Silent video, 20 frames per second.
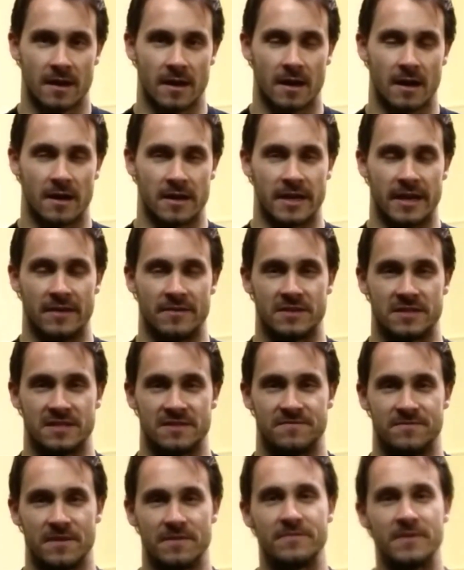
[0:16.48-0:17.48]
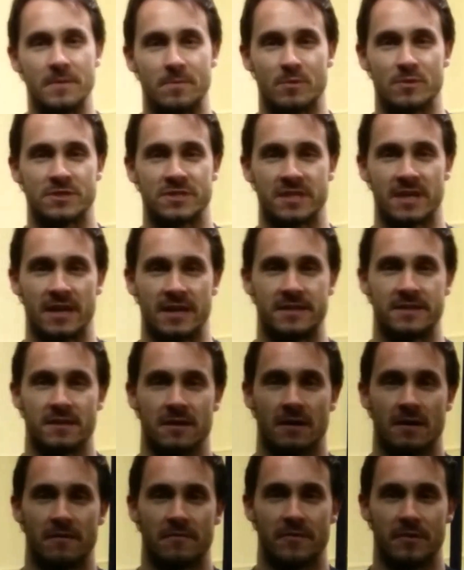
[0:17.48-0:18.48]
Again, this is 50%
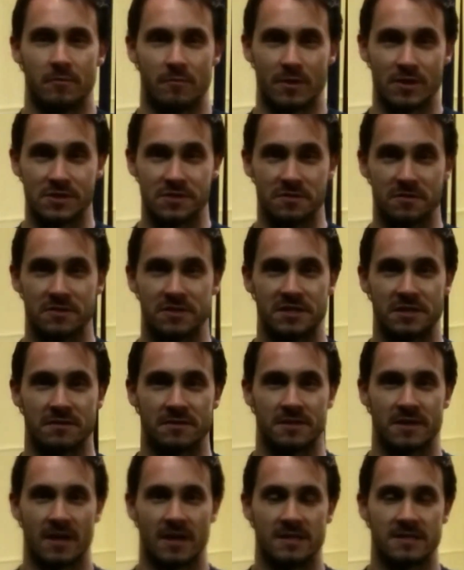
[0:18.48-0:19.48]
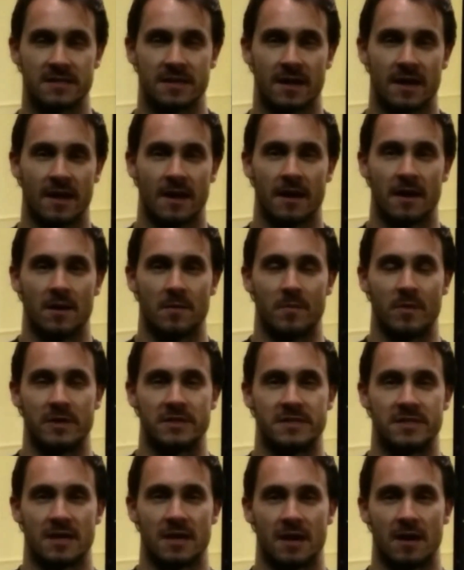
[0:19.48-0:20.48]
of the original SEAL test,
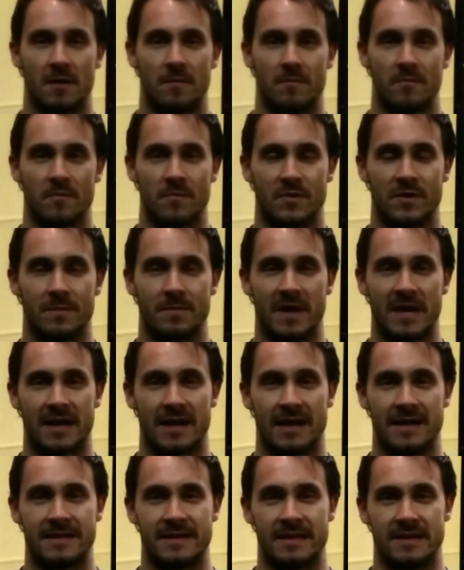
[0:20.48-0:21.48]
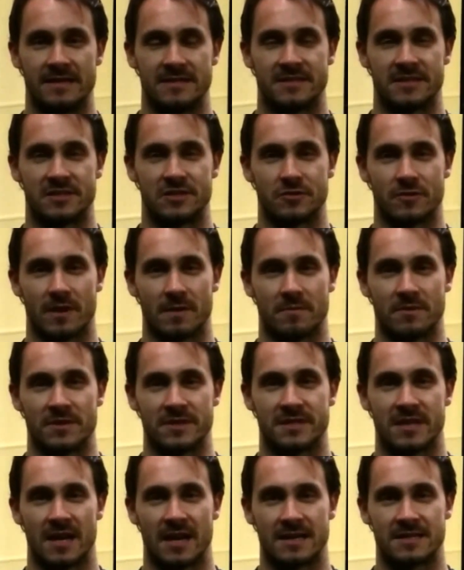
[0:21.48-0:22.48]
but the main idea is that you're
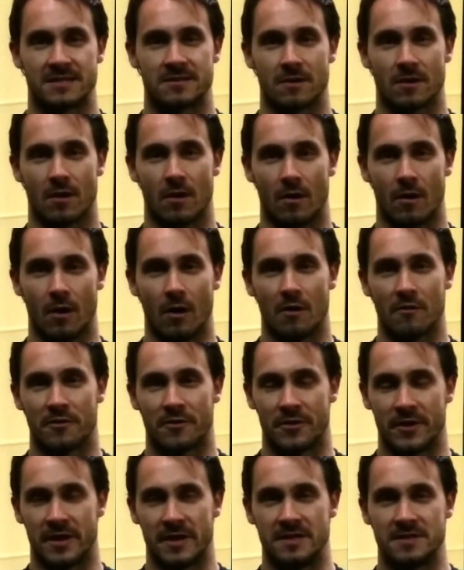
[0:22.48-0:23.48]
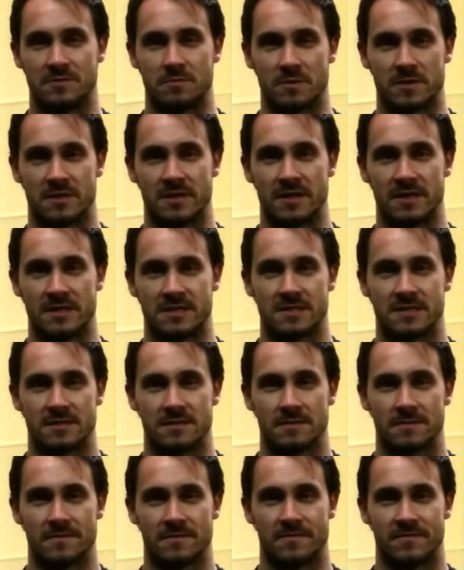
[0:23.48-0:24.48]
able to test all things with this
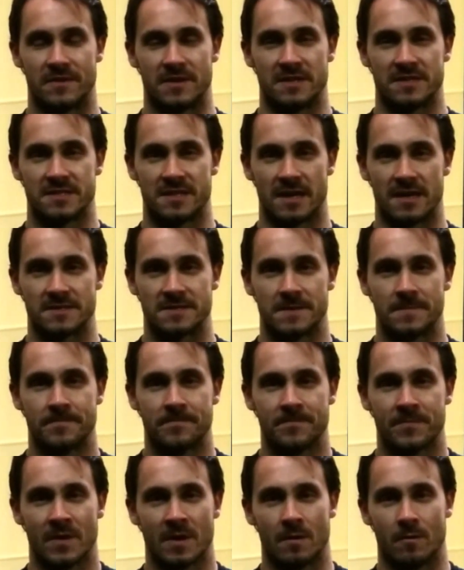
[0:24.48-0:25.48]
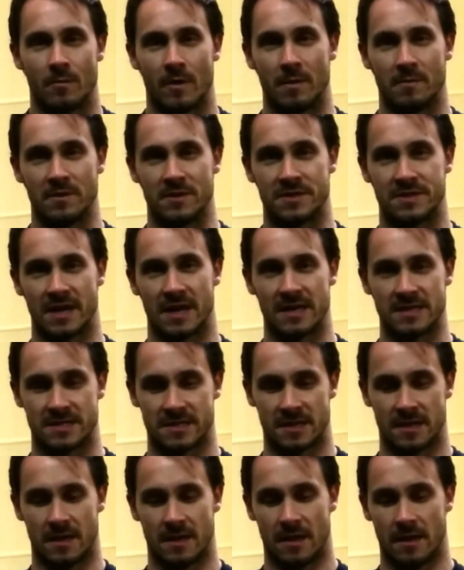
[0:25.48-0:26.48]
fitness test. We're able to test
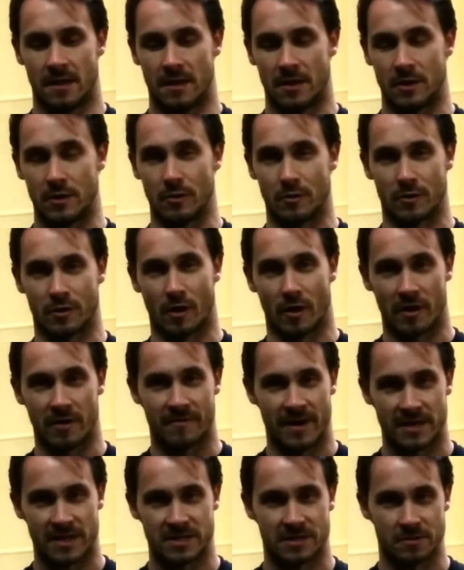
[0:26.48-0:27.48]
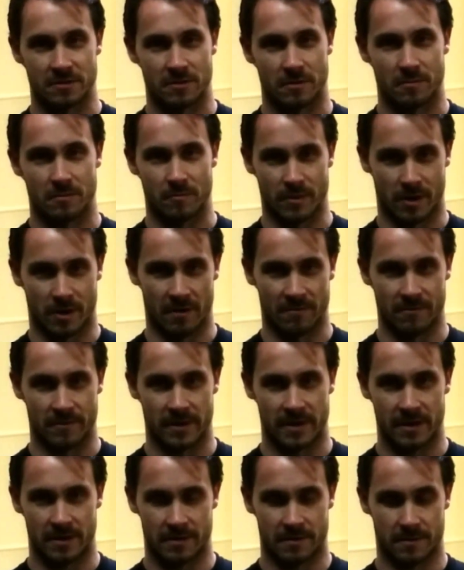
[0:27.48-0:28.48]
your cardiovascular
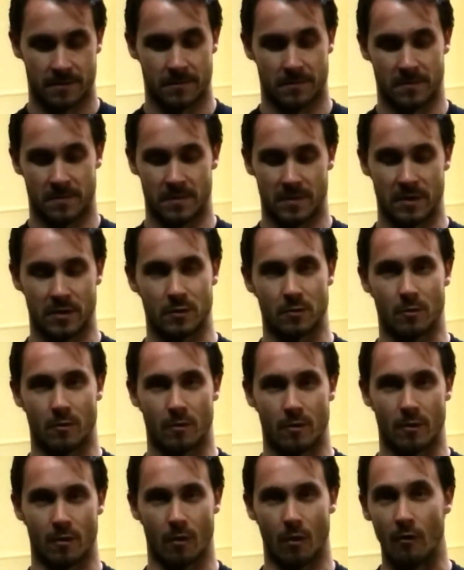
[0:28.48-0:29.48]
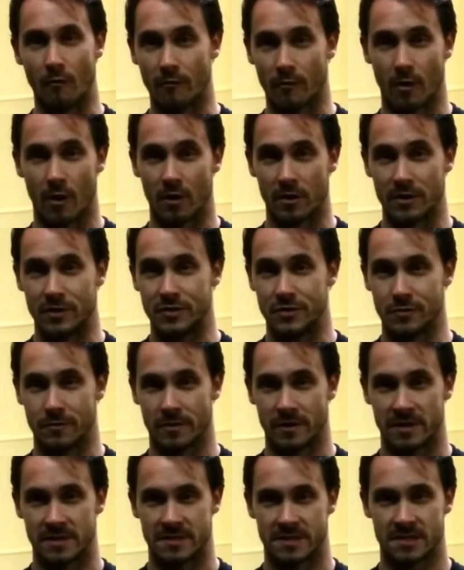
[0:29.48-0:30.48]
recovery, your overall
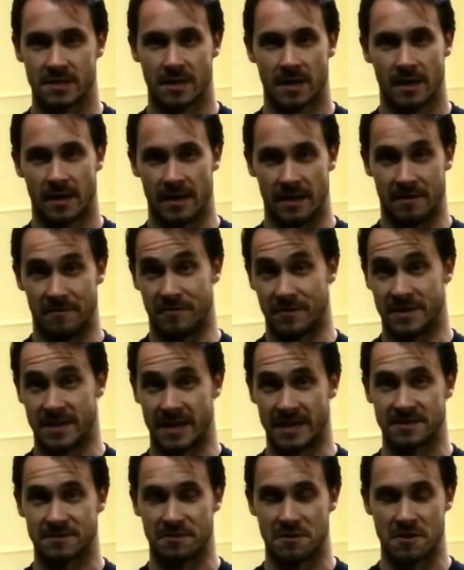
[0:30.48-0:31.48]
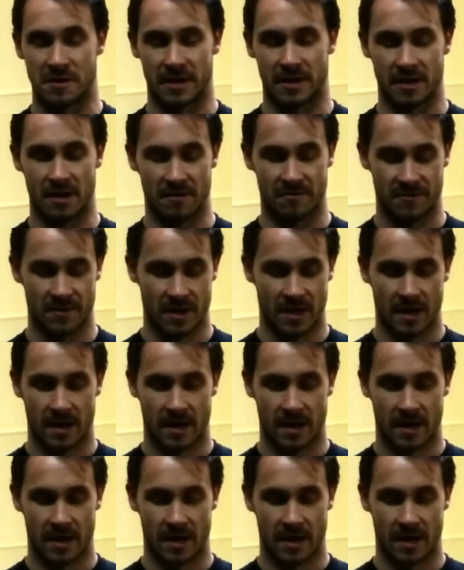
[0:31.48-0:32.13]
endurance, if it takes long enough,